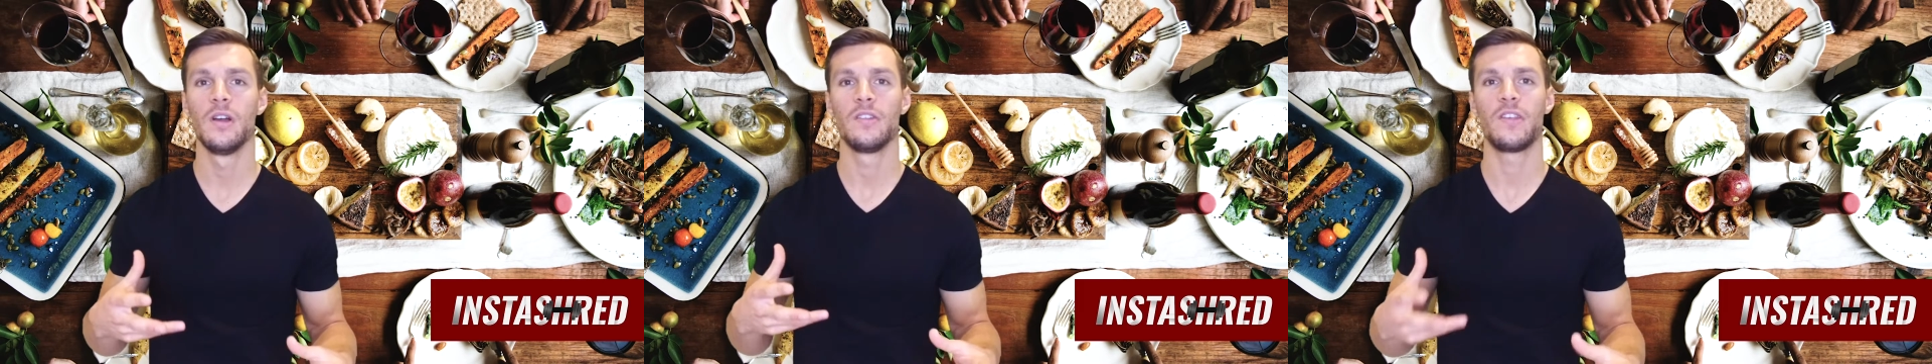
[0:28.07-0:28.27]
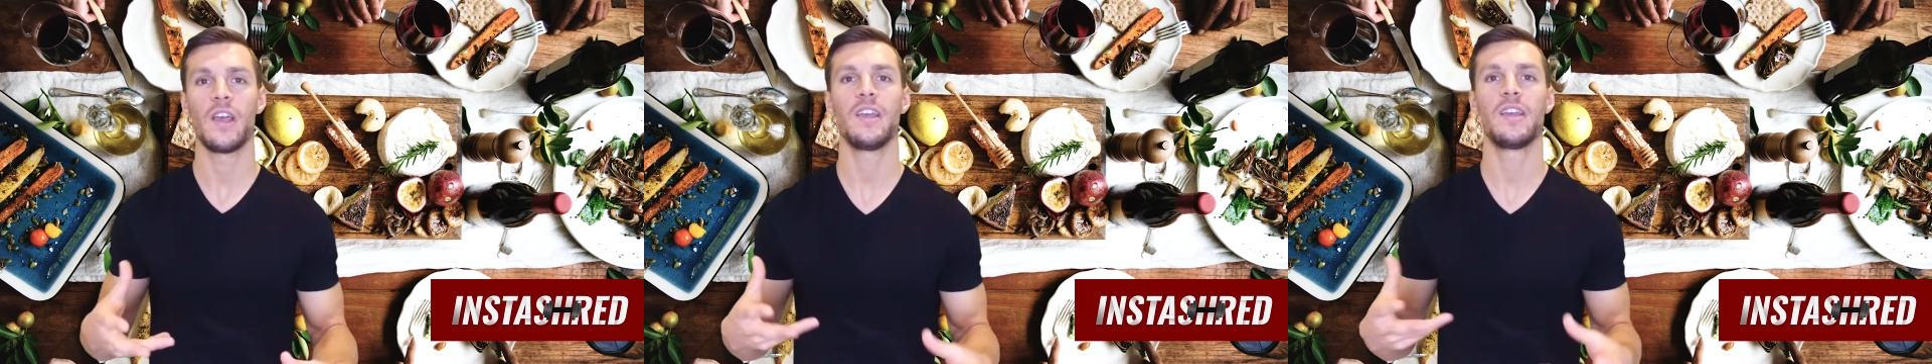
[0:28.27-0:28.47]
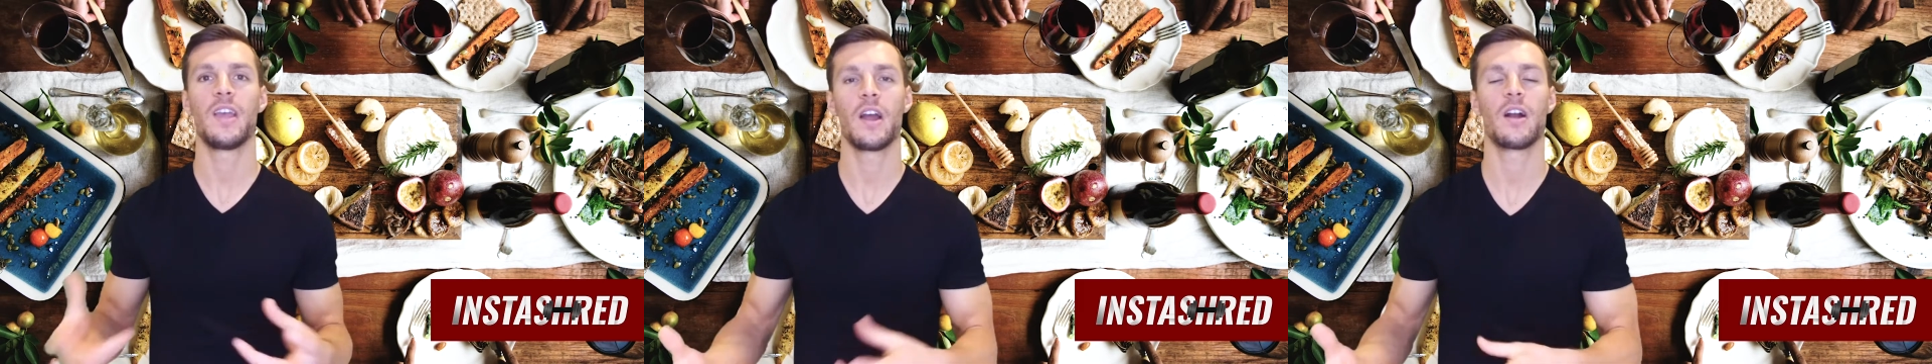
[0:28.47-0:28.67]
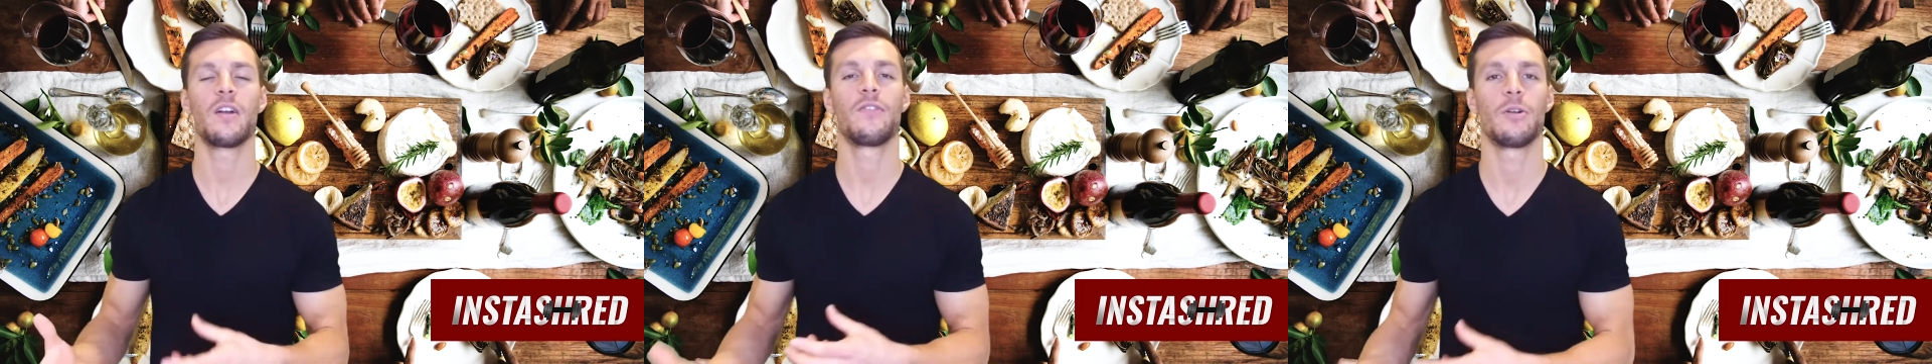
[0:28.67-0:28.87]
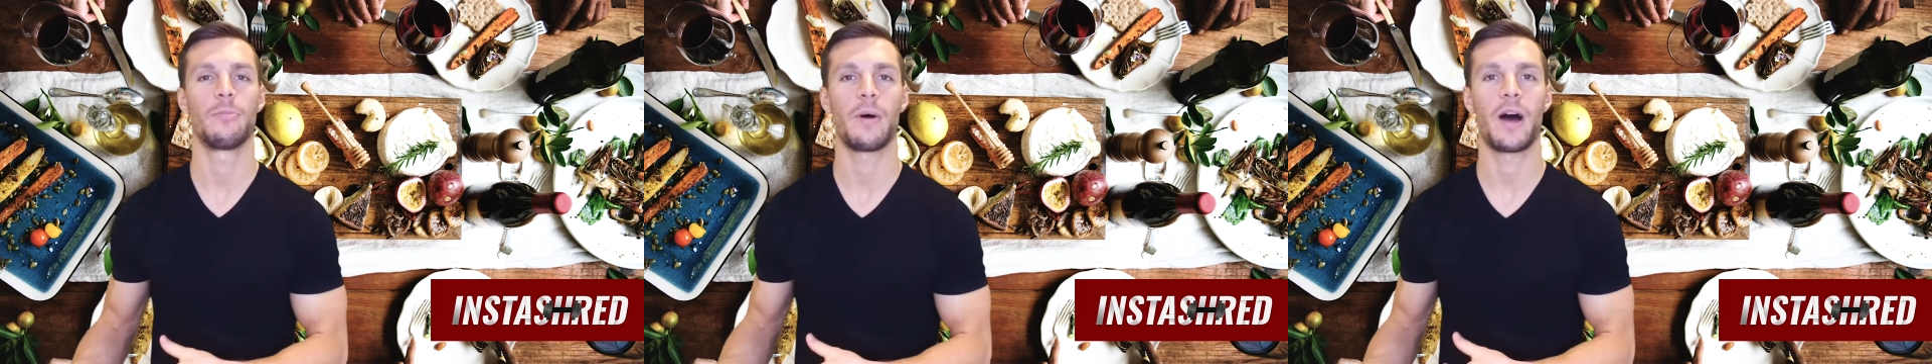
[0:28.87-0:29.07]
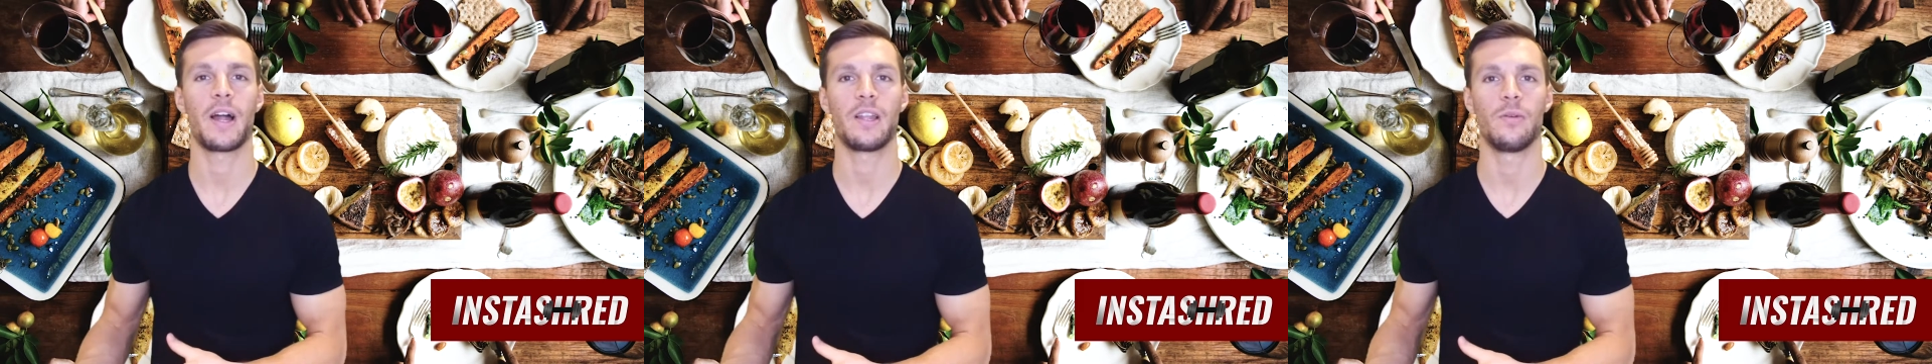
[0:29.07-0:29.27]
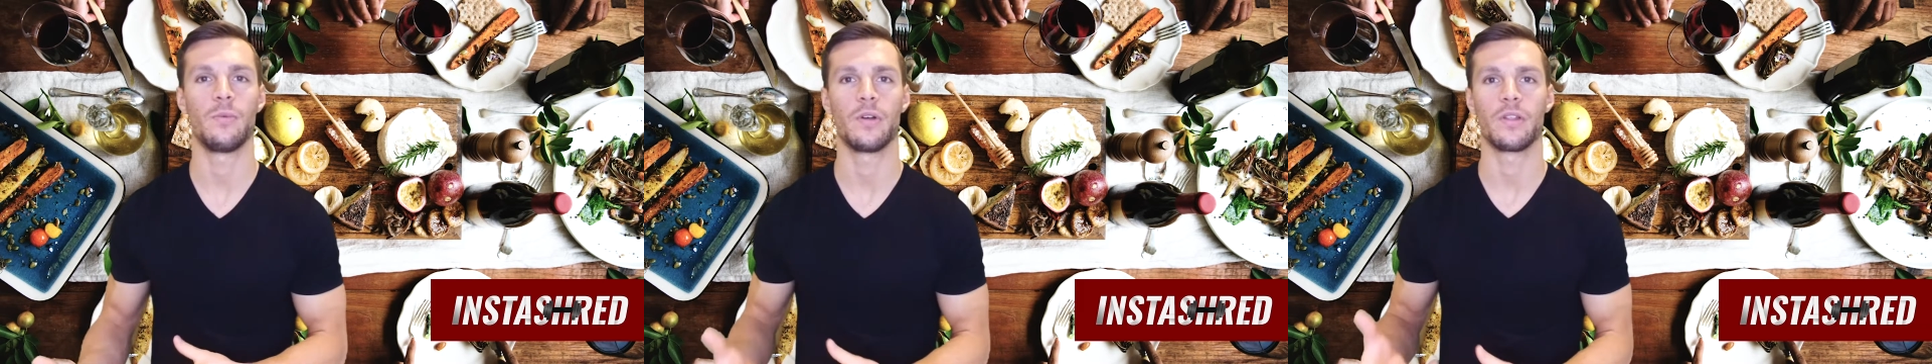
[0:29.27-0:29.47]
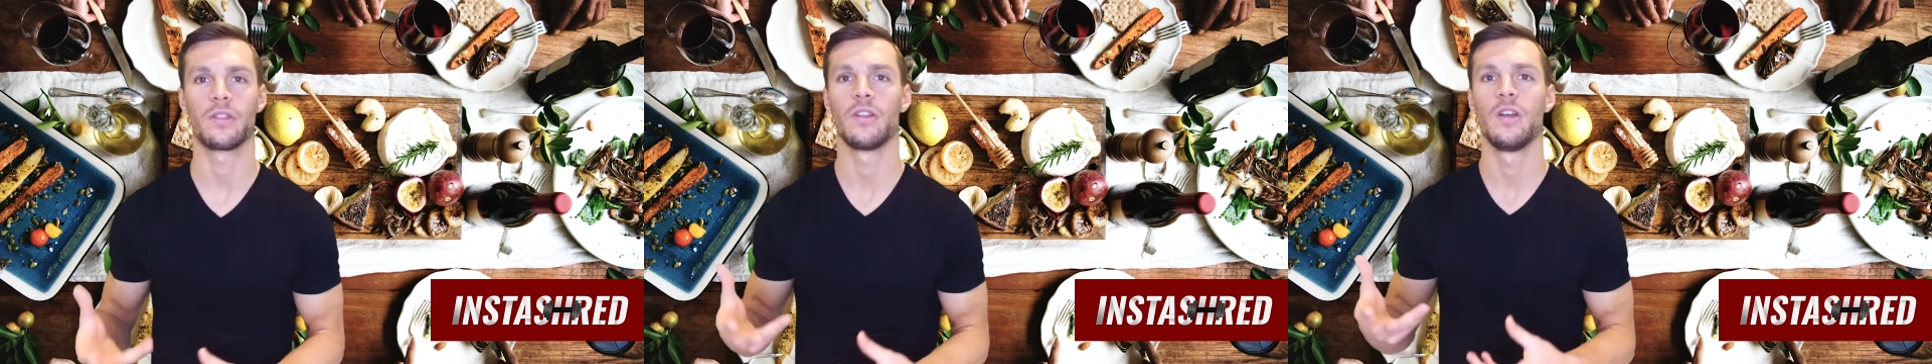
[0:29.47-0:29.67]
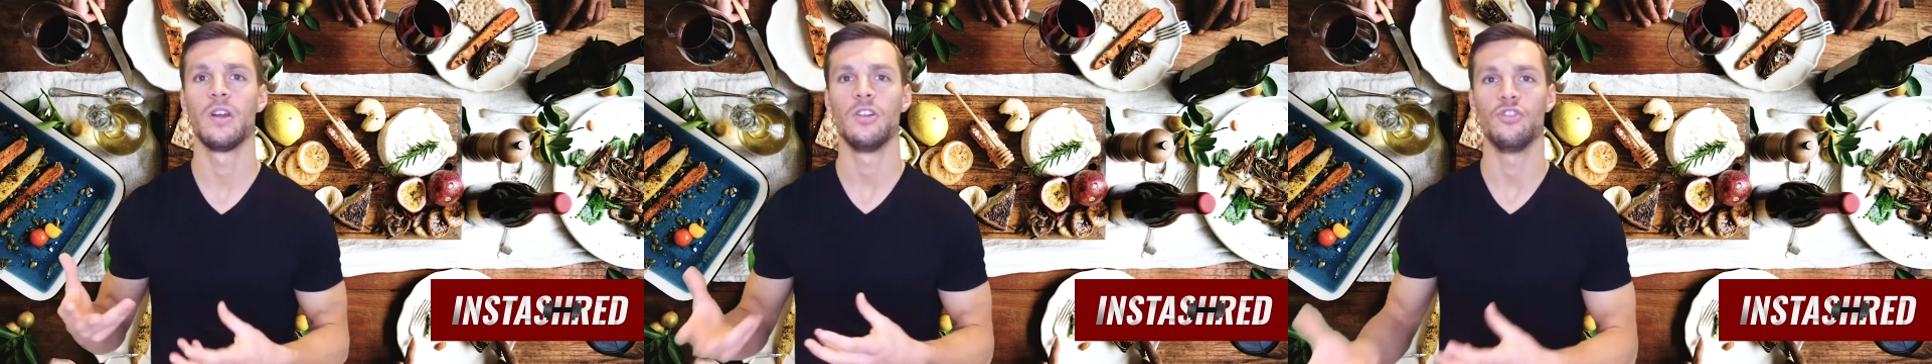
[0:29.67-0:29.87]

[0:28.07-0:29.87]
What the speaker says: take care of your body with